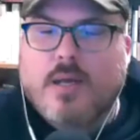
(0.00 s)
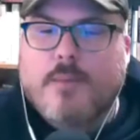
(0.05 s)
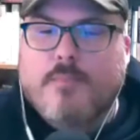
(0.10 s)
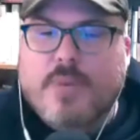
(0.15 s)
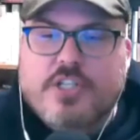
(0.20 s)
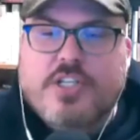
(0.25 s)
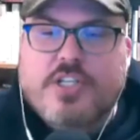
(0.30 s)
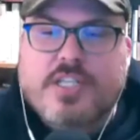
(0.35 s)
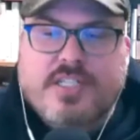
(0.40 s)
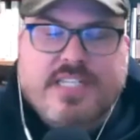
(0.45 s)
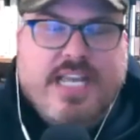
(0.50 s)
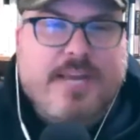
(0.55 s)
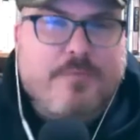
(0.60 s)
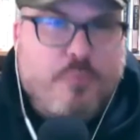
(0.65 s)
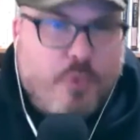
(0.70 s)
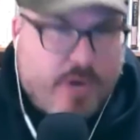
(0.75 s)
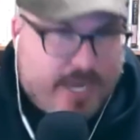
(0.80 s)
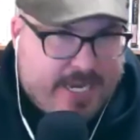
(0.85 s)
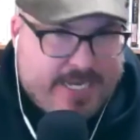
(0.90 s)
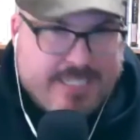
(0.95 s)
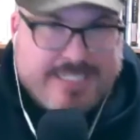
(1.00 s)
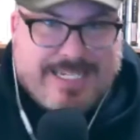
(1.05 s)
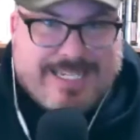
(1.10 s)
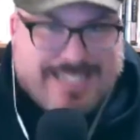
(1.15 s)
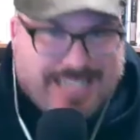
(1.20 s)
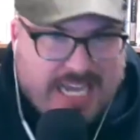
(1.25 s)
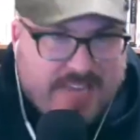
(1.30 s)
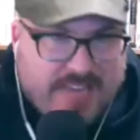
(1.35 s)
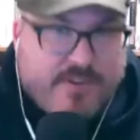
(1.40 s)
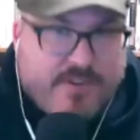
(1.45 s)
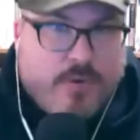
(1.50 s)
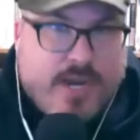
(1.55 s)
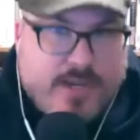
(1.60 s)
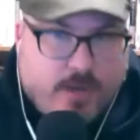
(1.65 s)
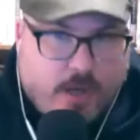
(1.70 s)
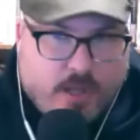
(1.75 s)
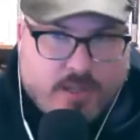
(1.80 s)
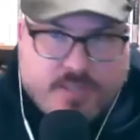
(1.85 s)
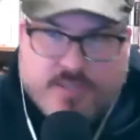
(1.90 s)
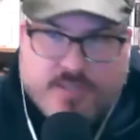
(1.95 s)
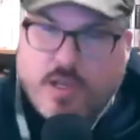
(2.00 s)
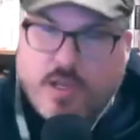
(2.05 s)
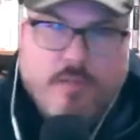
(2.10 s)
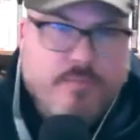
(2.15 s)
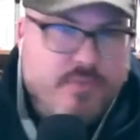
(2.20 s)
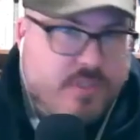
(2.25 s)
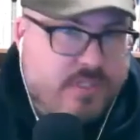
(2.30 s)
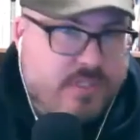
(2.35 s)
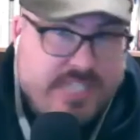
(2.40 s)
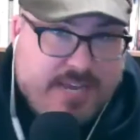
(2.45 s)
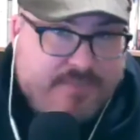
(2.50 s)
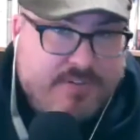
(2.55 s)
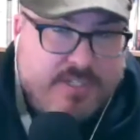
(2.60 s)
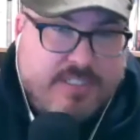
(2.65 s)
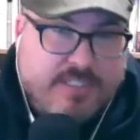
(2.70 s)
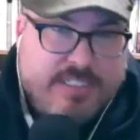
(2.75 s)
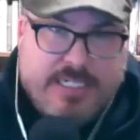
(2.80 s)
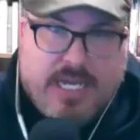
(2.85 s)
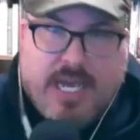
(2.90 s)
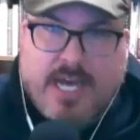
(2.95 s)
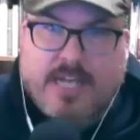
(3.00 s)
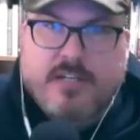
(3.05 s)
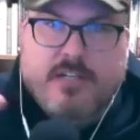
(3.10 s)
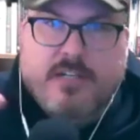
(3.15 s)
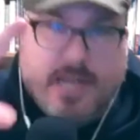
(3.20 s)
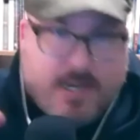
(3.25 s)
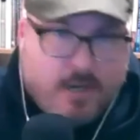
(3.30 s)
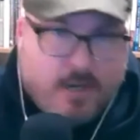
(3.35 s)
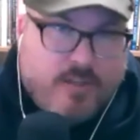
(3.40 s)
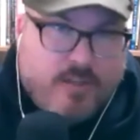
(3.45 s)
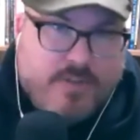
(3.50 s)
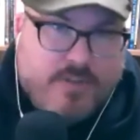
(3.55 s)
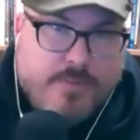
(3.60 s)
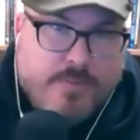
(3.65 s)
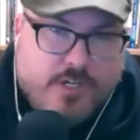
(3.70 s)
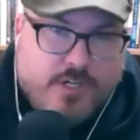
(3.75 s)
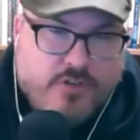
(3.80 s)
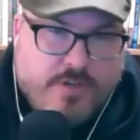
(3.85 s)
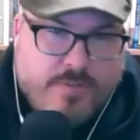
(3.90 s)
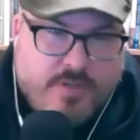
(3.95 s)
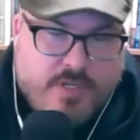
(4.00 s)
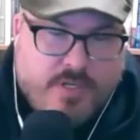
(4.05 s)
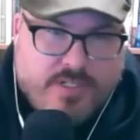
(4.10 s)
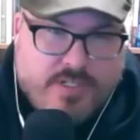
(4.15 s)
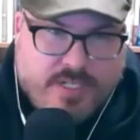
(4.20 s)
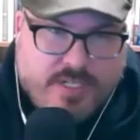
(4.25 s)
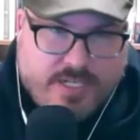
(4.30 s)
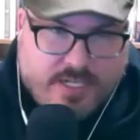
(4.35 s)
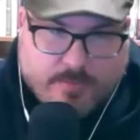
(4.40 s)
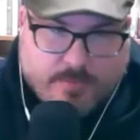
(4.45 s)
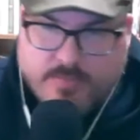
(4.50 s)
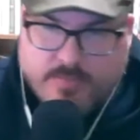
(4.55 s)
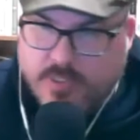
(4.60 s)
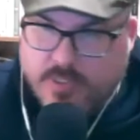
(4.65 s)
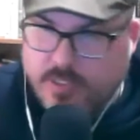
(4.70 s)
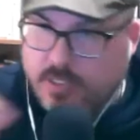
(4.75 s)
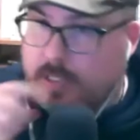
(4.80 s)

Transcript: Much the same way, did David write all the Psalms? Definitely not. Not all of them are attributed to him.